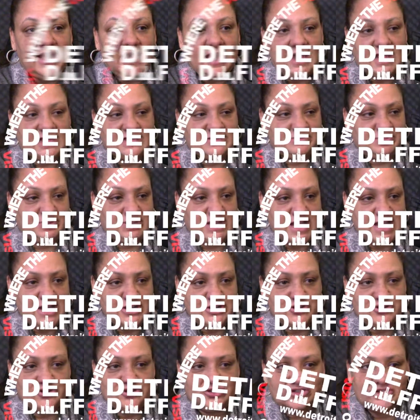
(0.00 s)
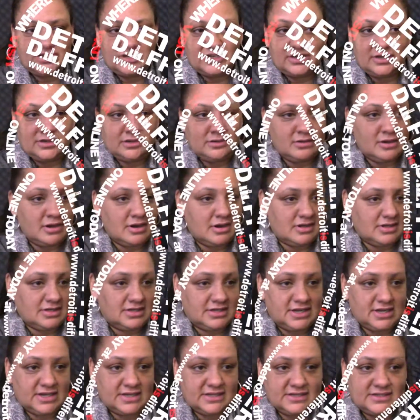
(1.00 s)
as planners and
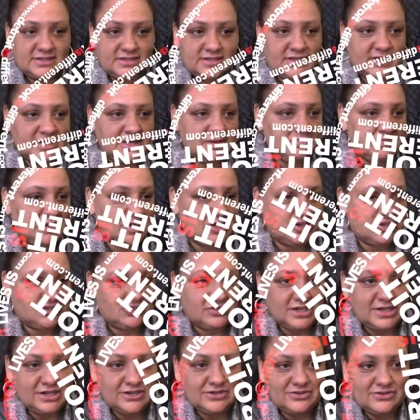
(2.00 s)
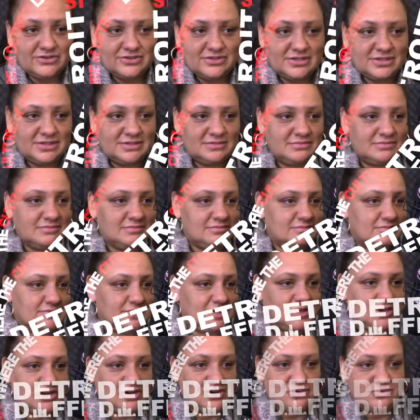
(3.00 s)
architects and administrators and,
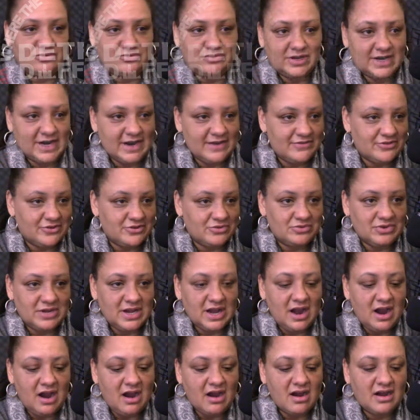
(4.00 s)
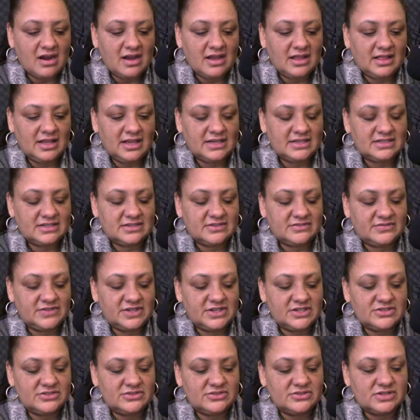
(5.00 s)
whatever we are, elected
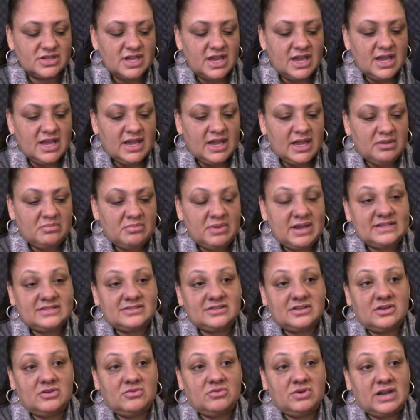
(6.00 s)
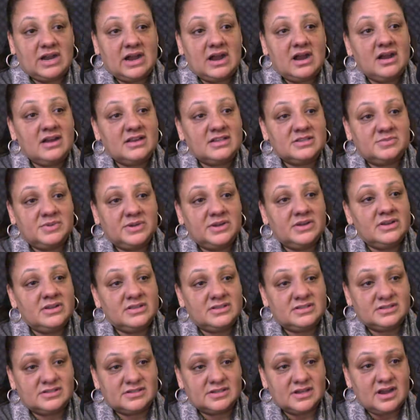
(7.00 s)
officials, based on what our
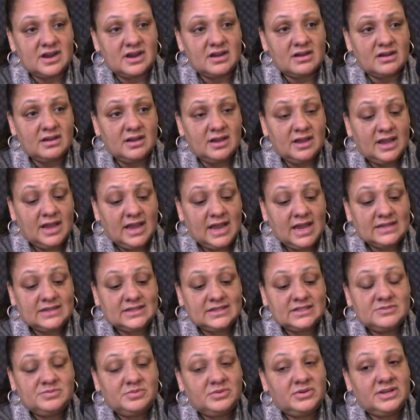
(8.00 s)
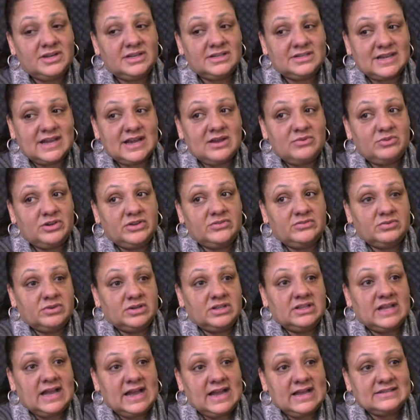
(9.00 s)
experiences are. At this point in time, we've
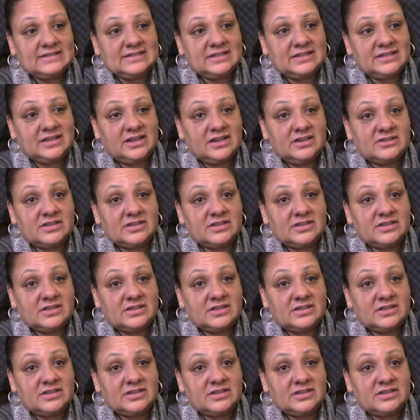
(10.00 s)
realized that